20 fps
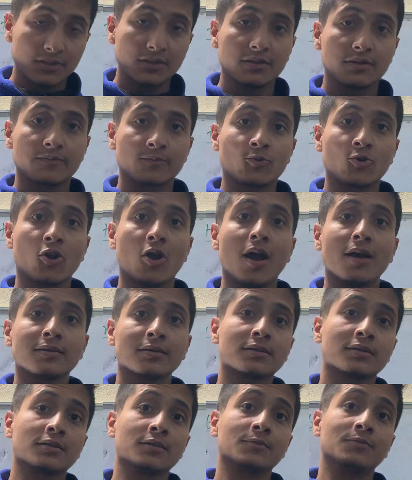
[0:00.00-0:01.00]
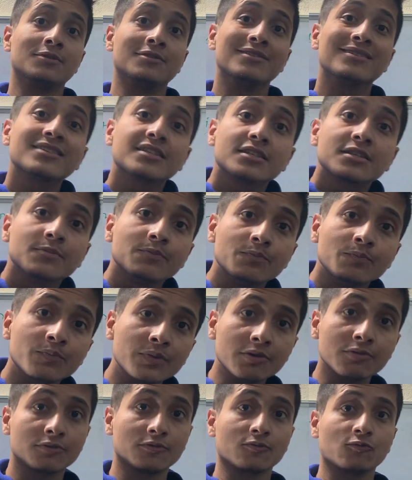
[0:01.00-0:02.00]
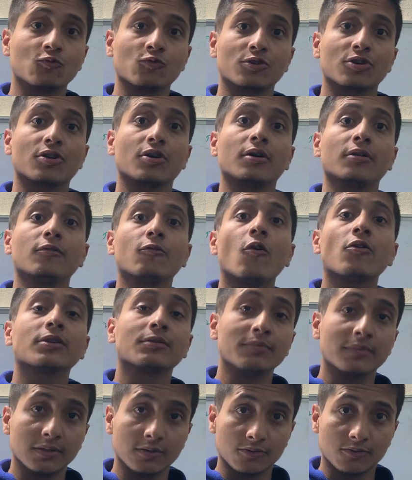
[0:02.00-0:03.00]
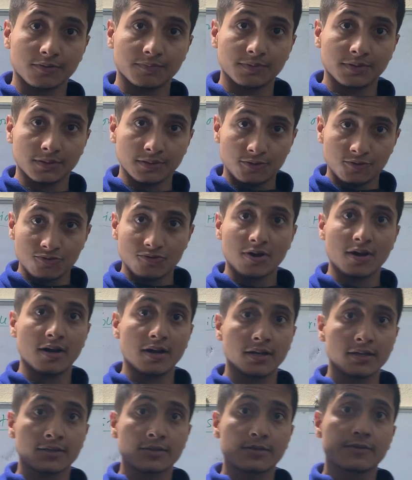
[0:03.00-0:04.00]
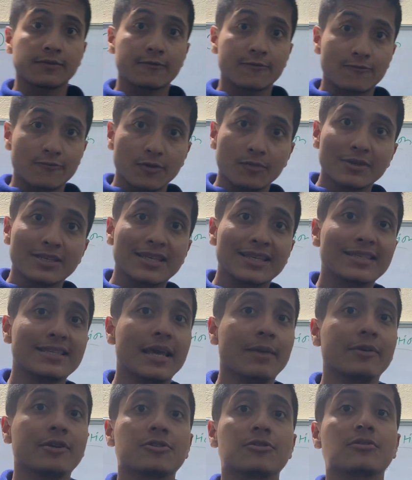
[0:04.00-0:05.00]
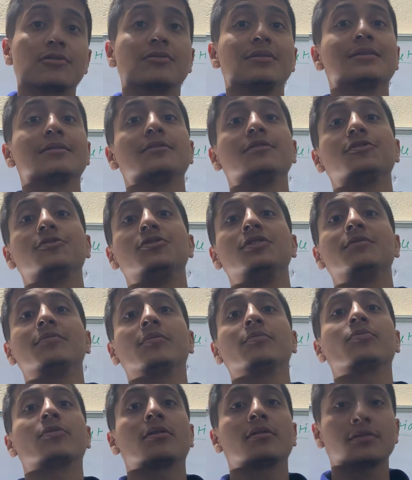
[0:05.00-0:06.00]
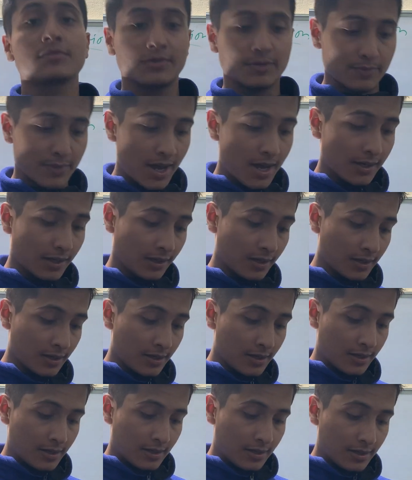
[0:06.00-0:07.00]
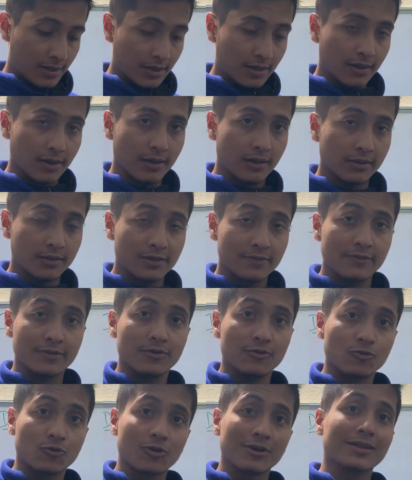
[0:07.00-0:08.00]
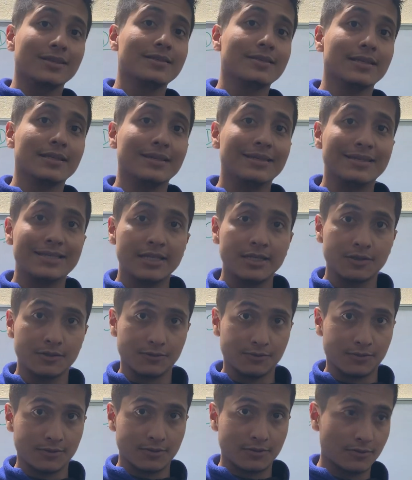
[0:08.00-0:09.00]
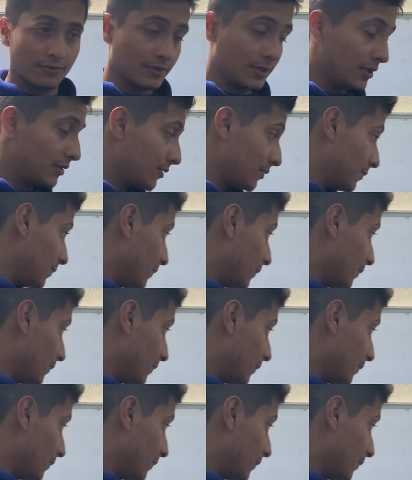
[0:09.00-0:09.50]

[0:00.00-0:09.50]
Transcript: is the process of distribution where allotment of the drugs from the systemic circulation to different parts of the body, different organs and the tissues, right? So